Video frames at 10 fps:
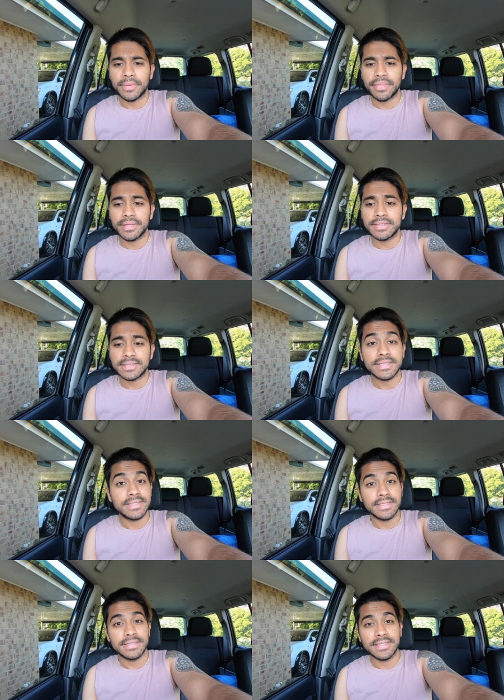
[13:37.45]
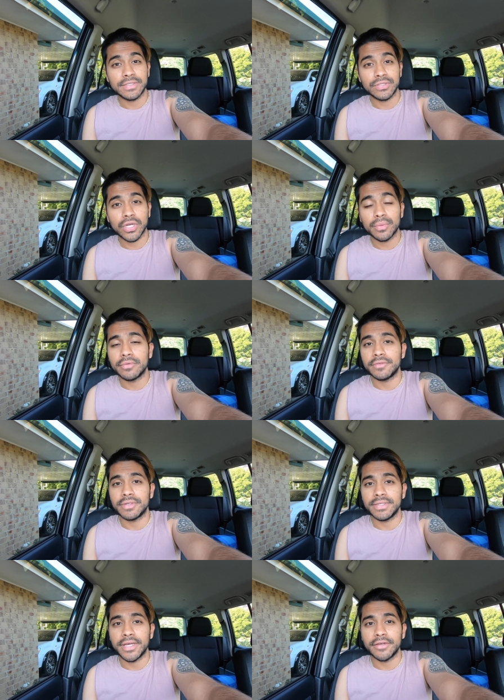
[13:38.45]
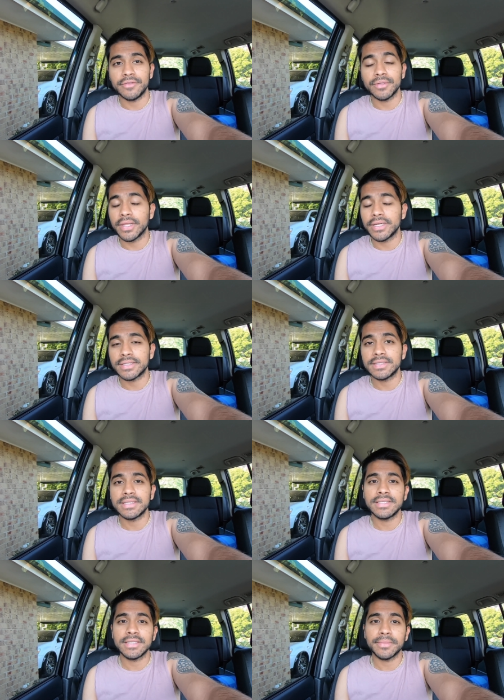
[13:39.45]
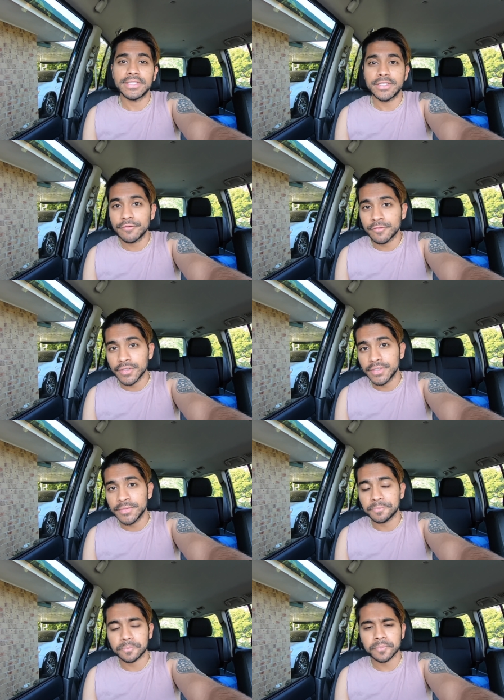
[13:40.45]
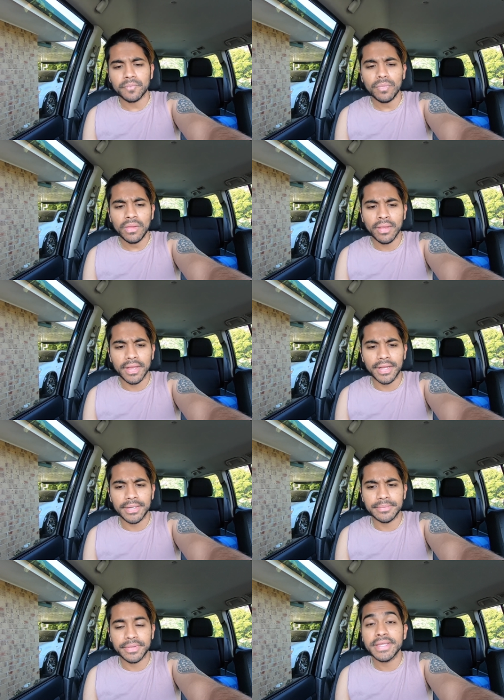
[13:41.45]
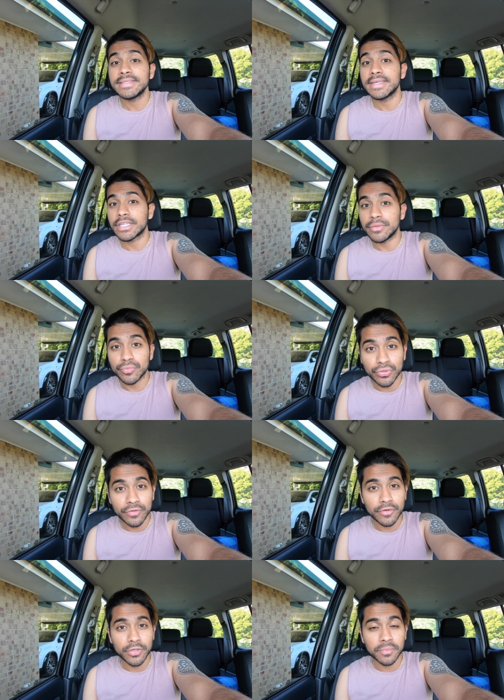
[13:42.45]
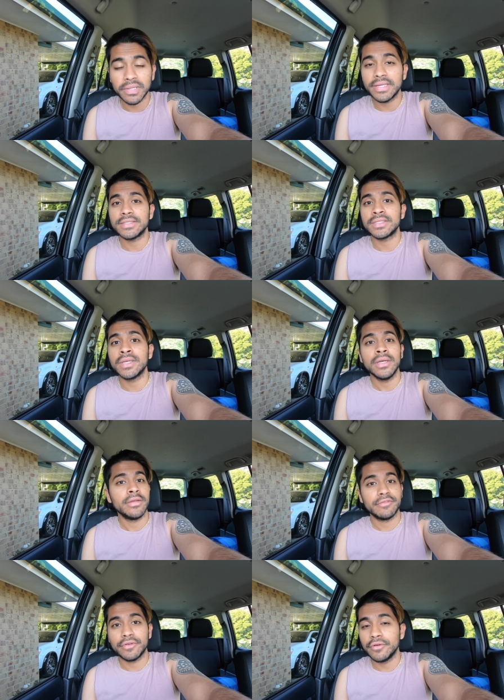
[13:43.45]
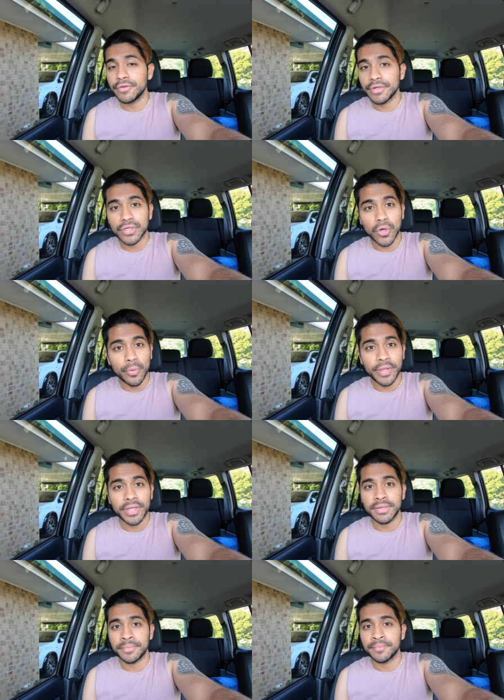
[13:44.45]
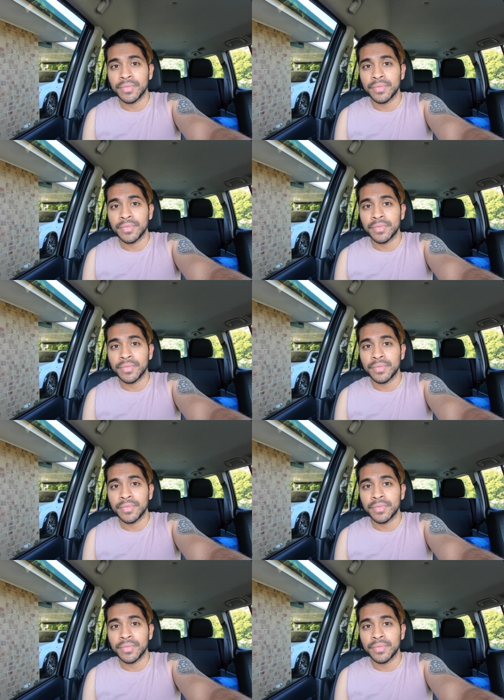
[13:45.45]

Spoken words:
thinks I did a decent job of it. Now if you'd like to see something different, things I can improve on, please feel free to comment.